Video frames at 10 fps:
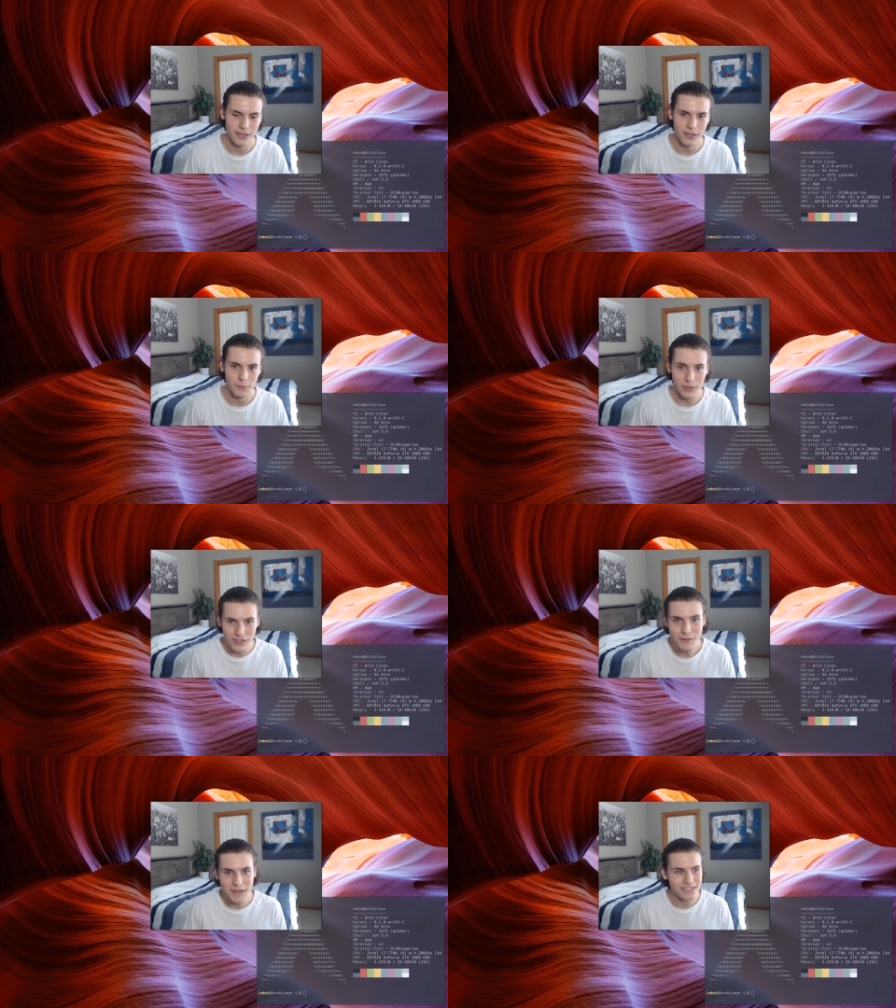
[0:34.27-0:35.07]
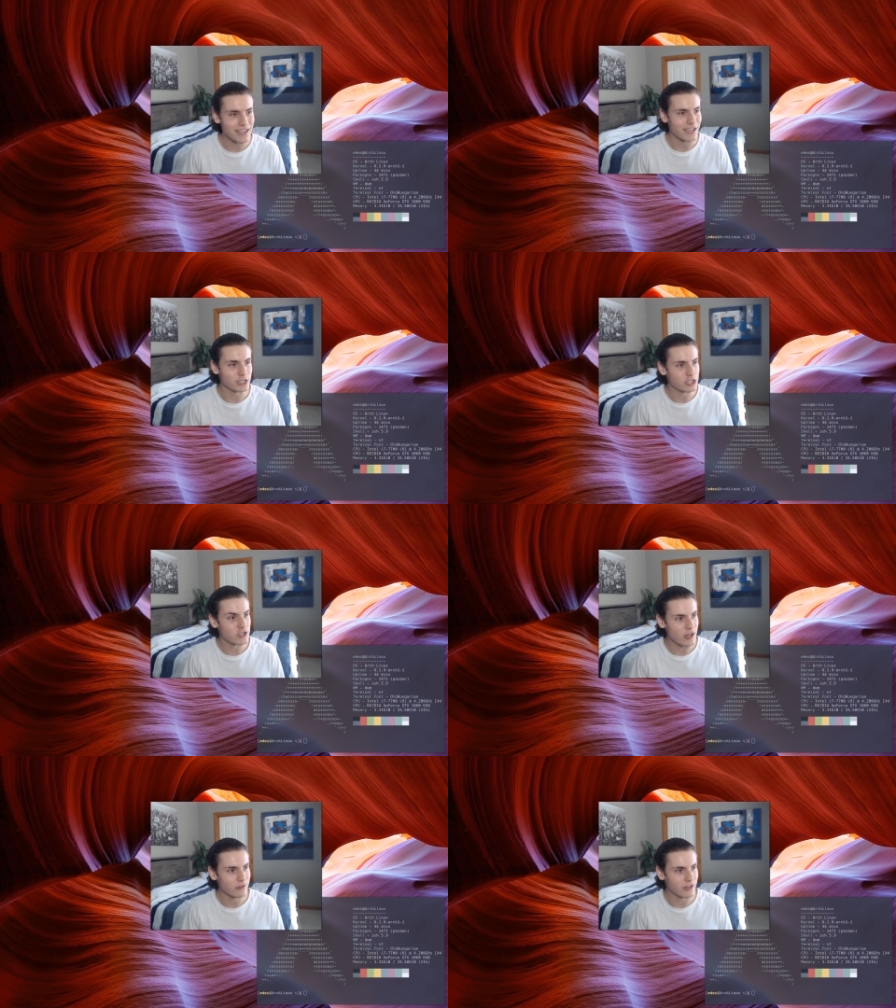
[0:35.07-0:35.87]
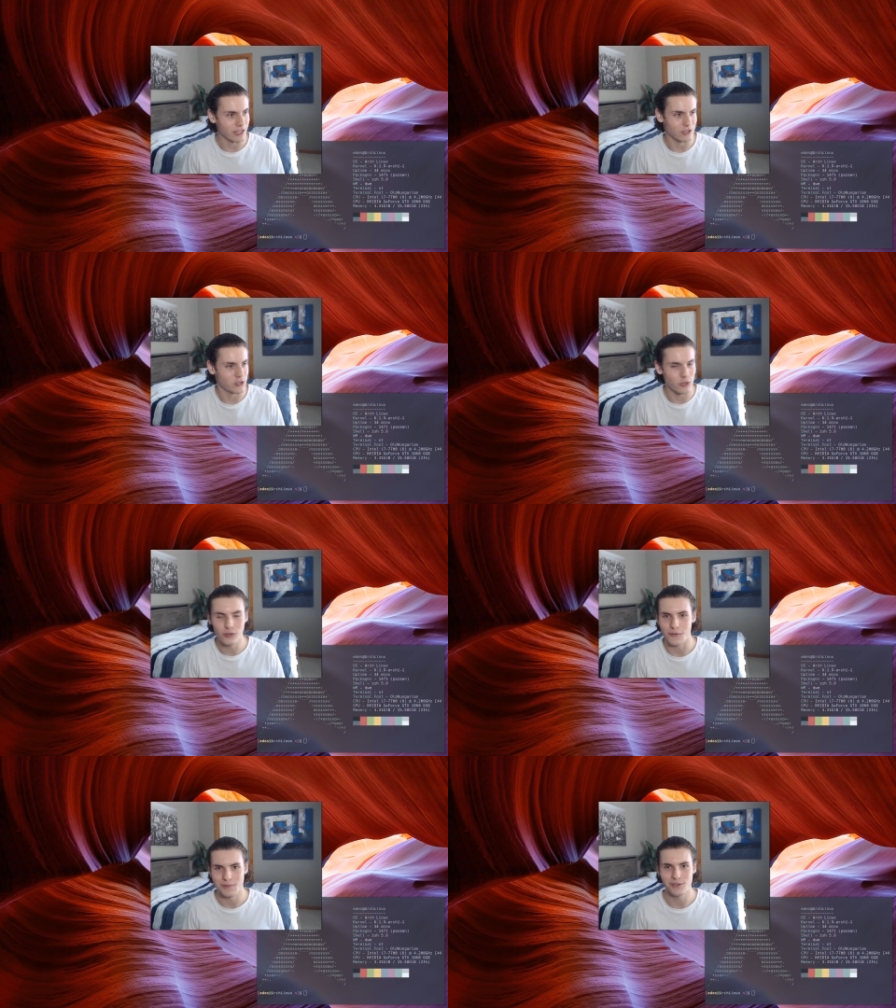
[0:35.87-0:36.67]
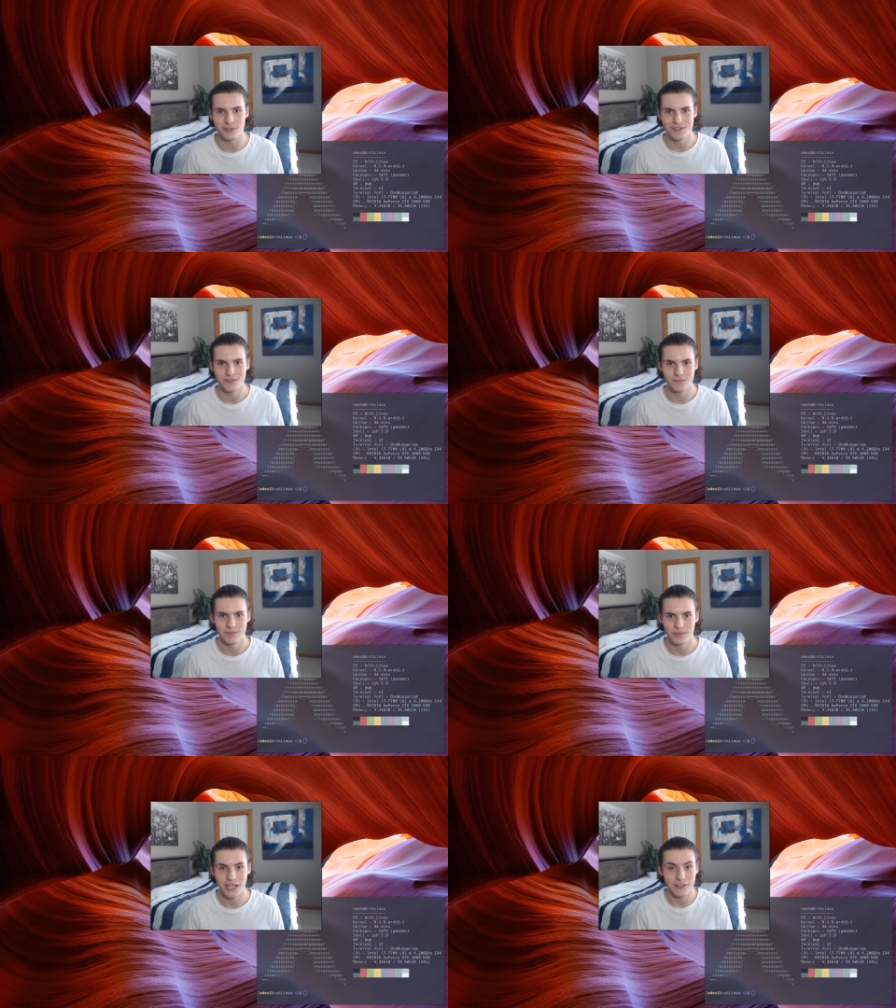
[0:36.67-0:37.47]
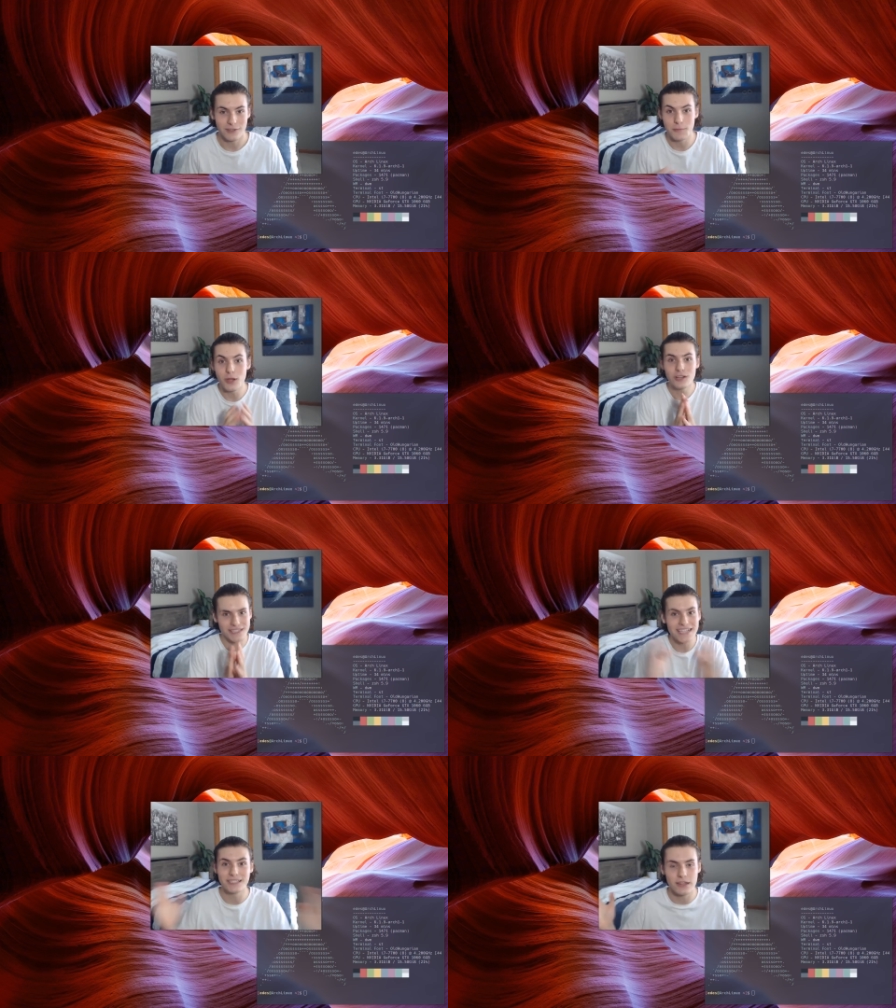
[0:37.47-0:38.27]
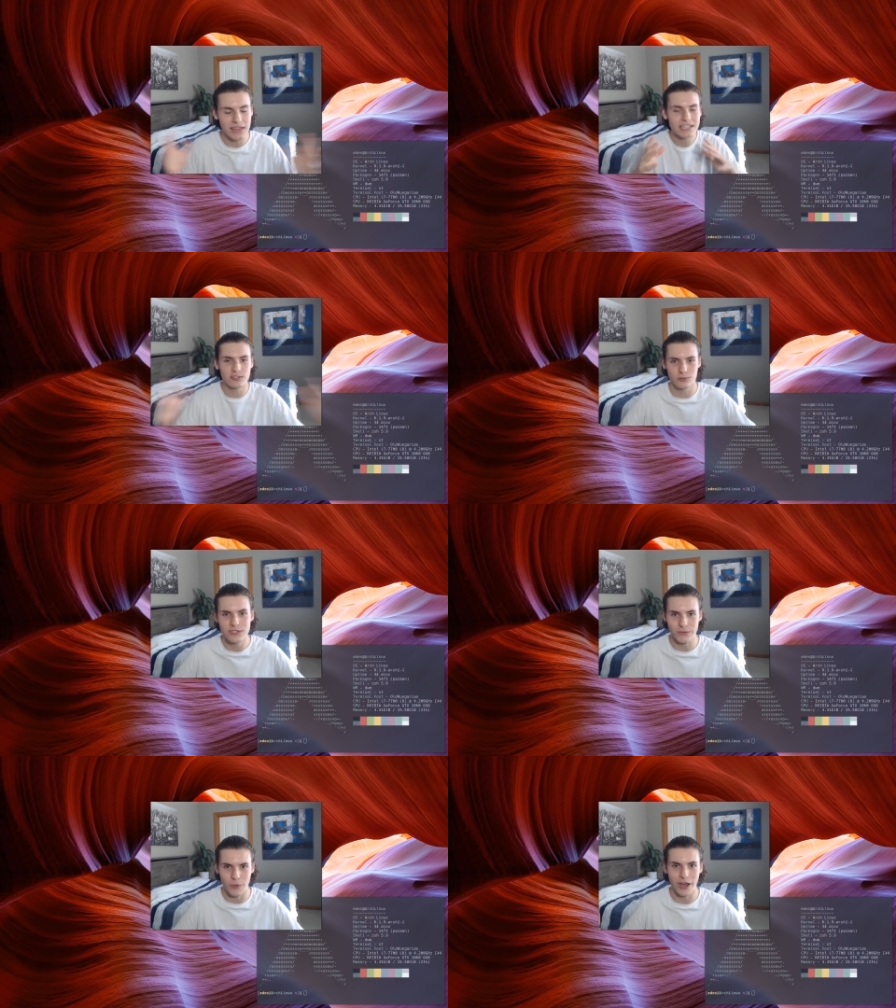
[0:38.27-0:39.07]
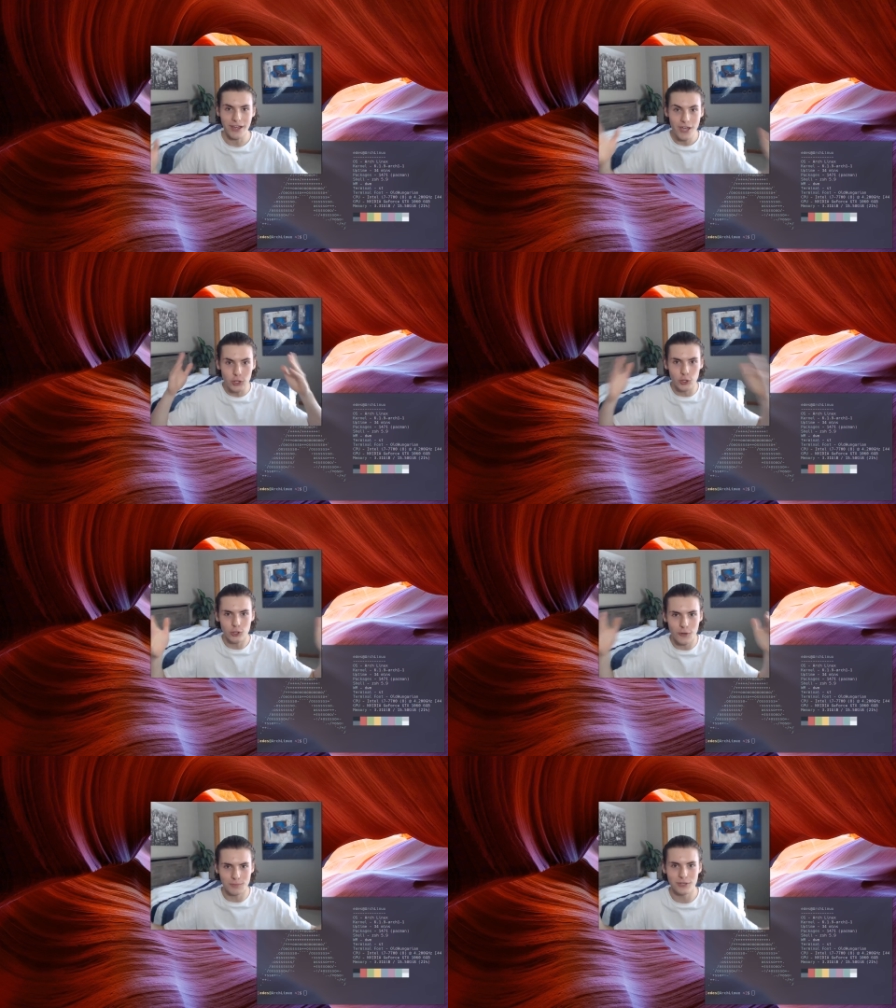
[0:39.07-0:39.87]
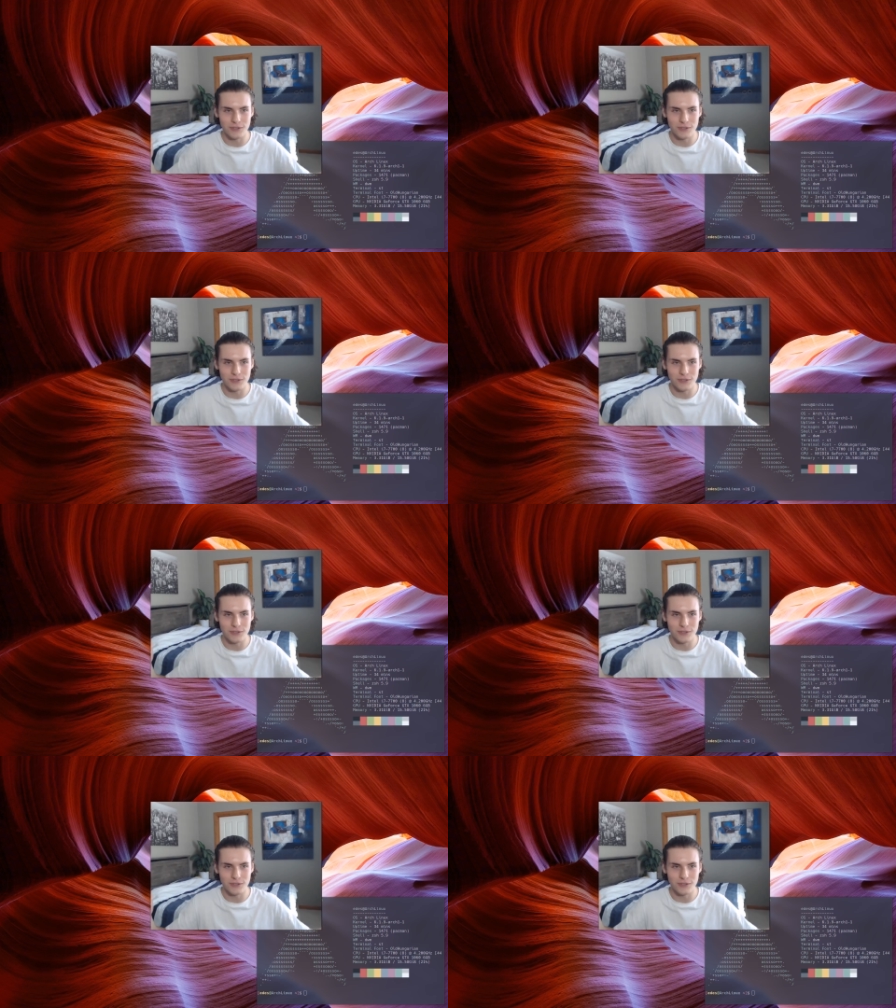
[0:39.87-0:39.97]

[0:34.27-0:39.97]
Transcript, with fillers: But ThinkPads like are just genuinely like just good computers. Like to be honest, that's the that's the reason why good computers